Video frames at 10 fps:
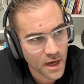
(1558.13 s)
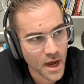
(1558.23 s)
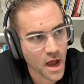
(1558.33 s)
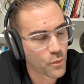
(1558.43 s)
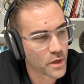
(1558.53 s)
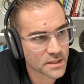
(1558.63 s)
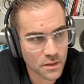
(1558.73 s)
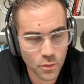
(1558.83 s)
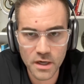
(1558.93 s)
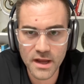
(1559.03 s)
I wish the
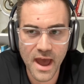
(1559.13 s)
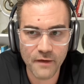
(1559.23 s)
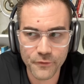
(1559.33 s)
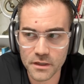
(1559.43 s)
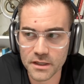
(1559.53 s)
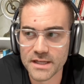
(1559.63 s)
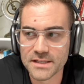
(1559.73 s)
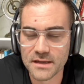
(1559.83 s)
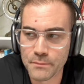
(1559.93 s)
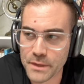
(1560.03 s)
word effortless
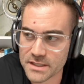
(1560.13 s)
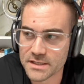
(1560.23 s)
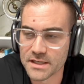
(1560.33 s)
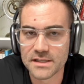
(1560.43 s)
and business